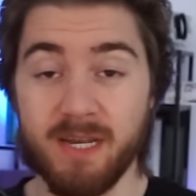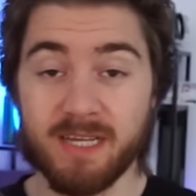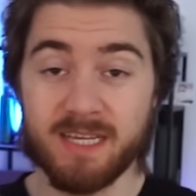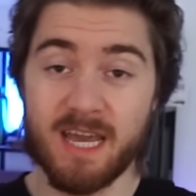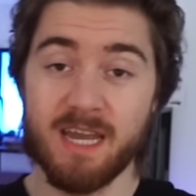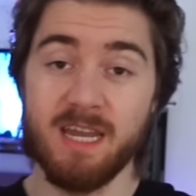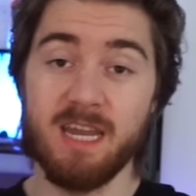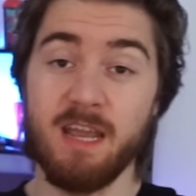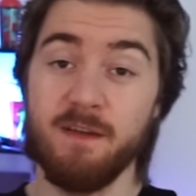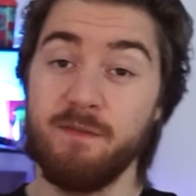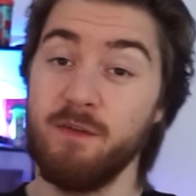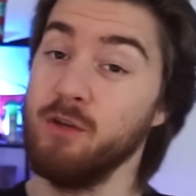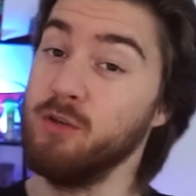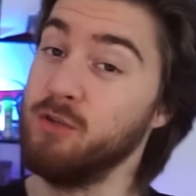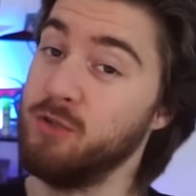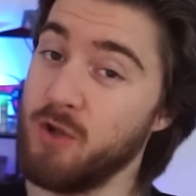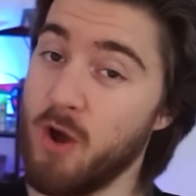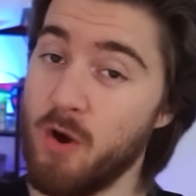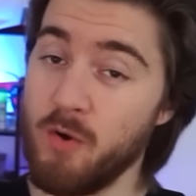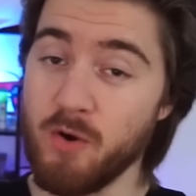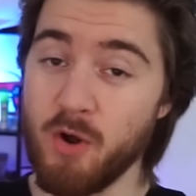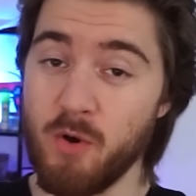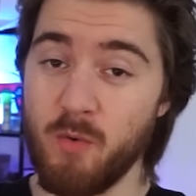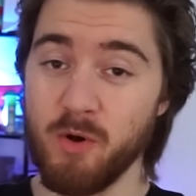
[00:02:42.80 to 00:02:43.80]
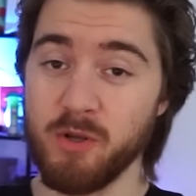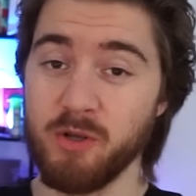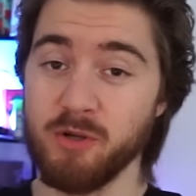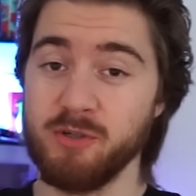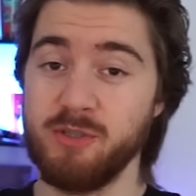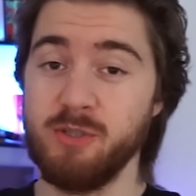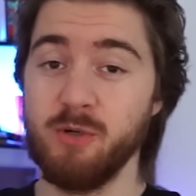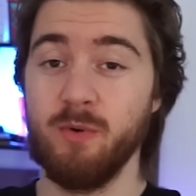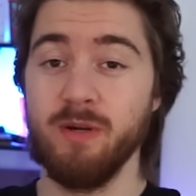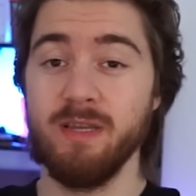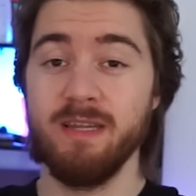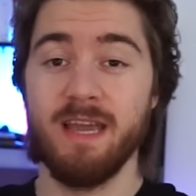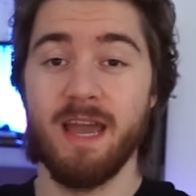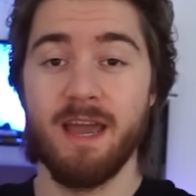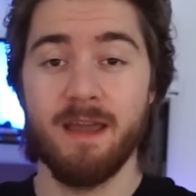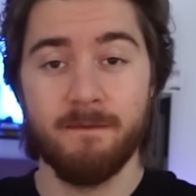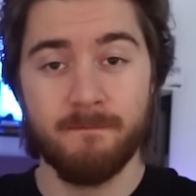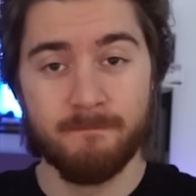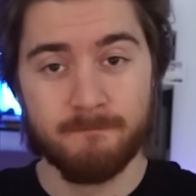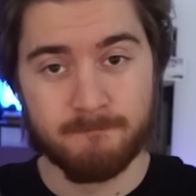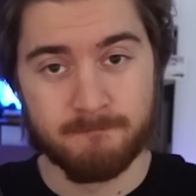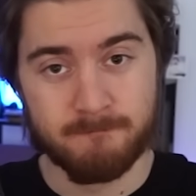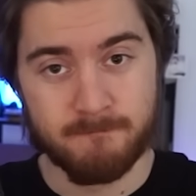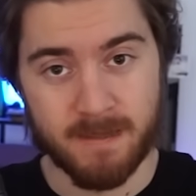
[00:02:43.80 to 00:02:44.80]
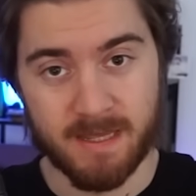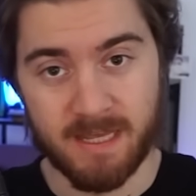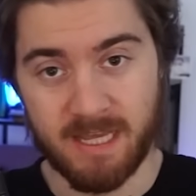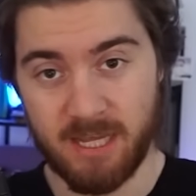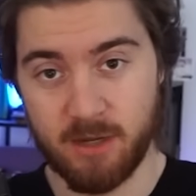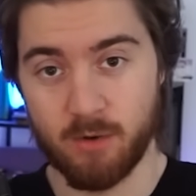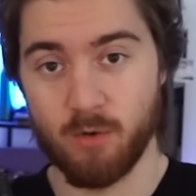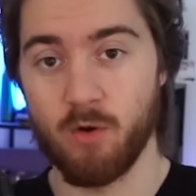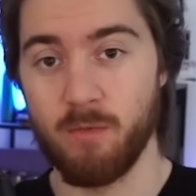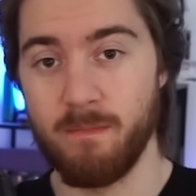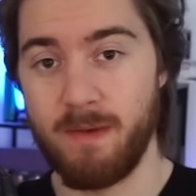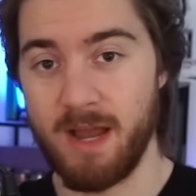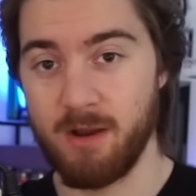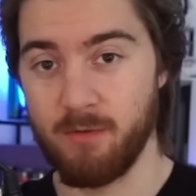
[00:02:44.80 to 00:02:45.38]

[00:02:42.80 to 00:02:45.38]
again, if you don't know what you're doing yet, here are my